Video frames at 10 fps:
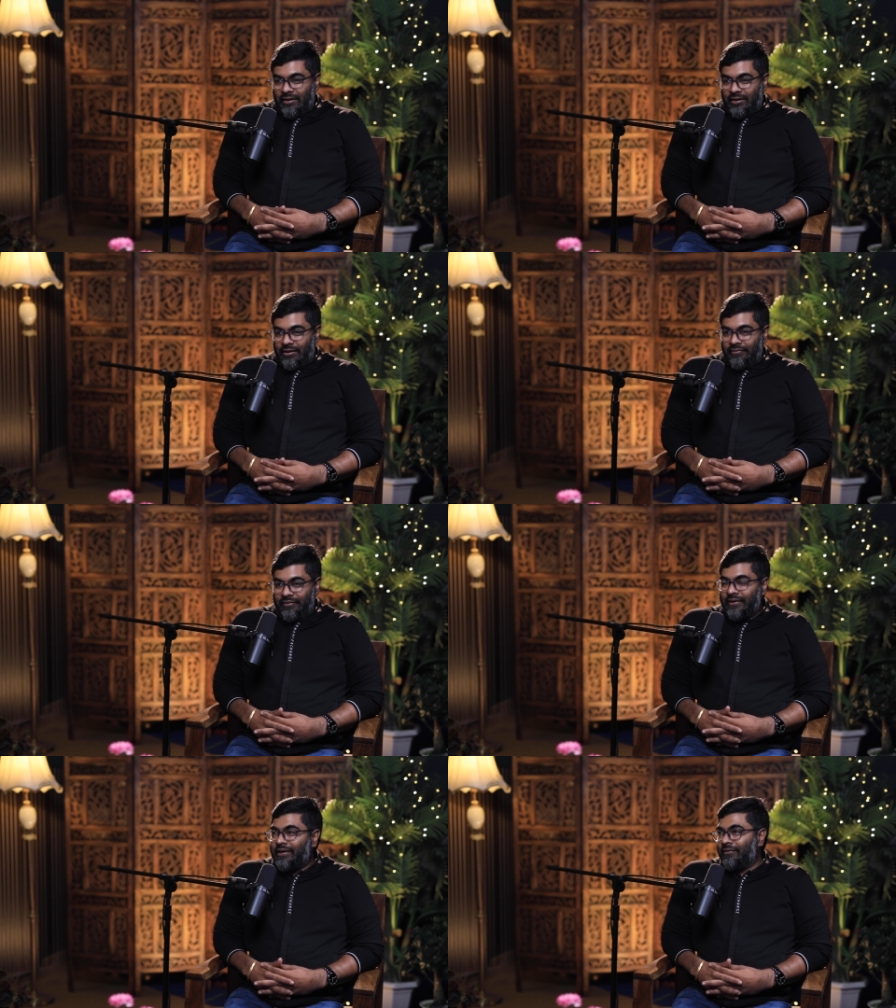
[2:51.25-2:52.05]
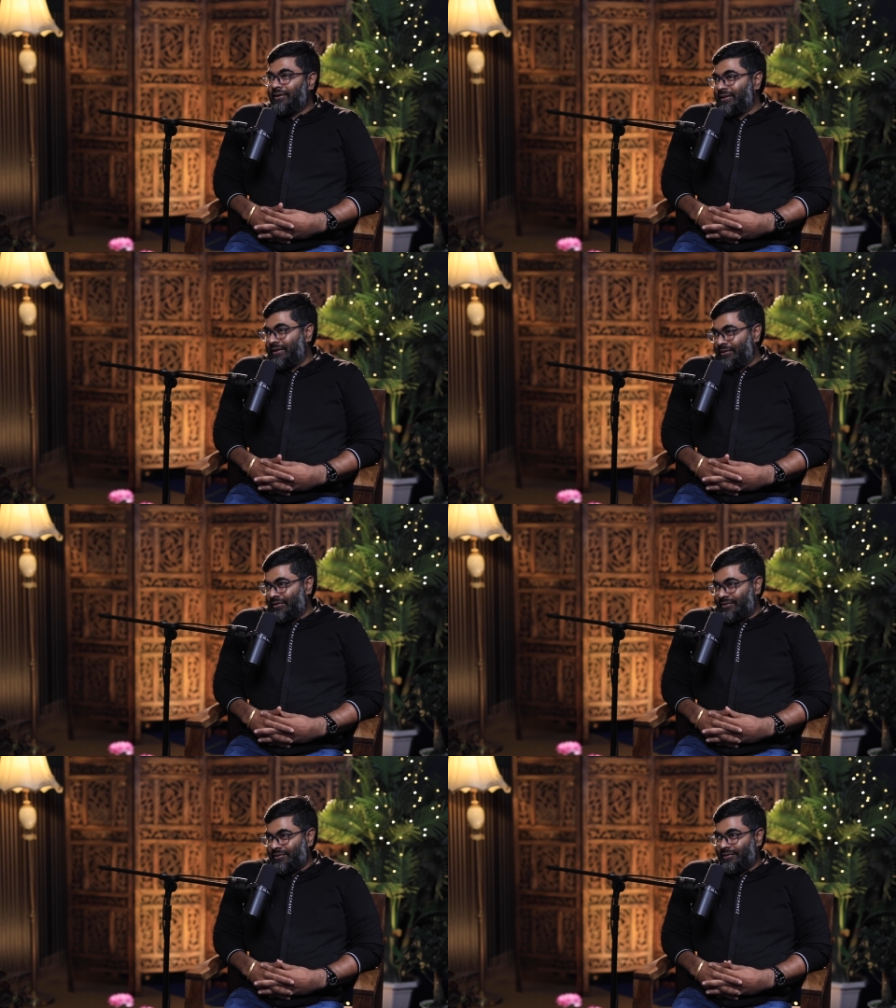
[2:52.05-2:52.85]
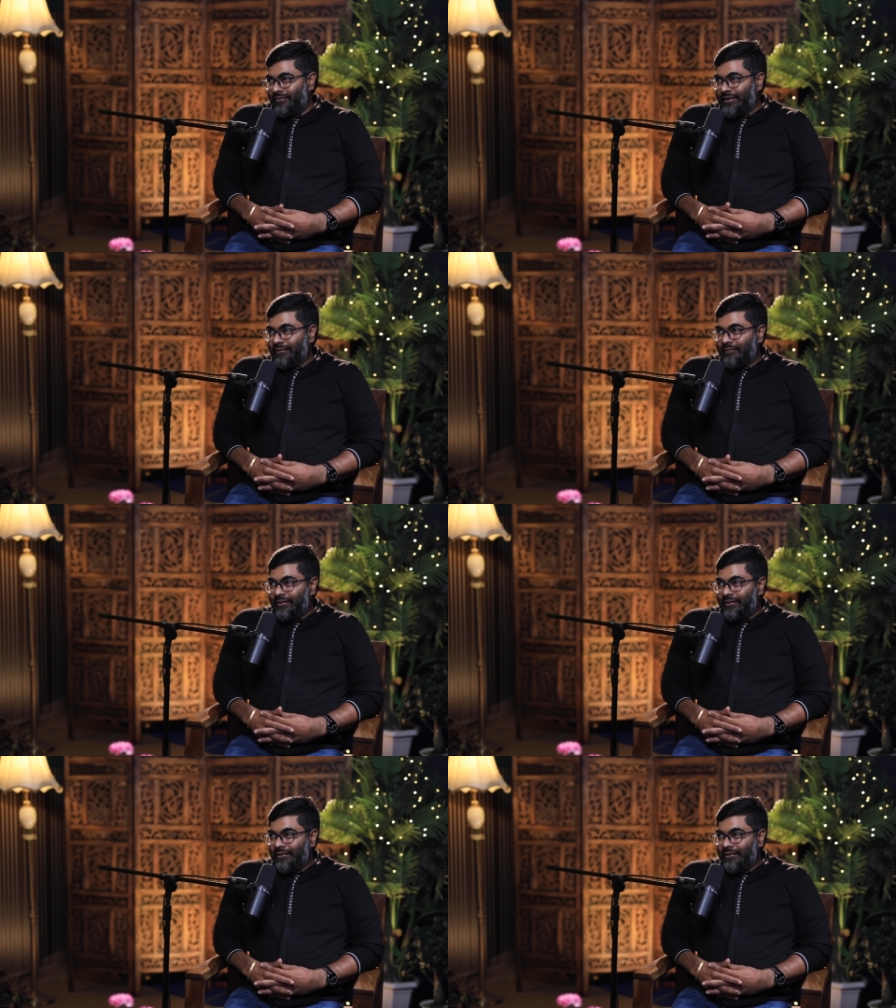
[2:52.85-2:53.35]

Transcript: how effectively that you are solving,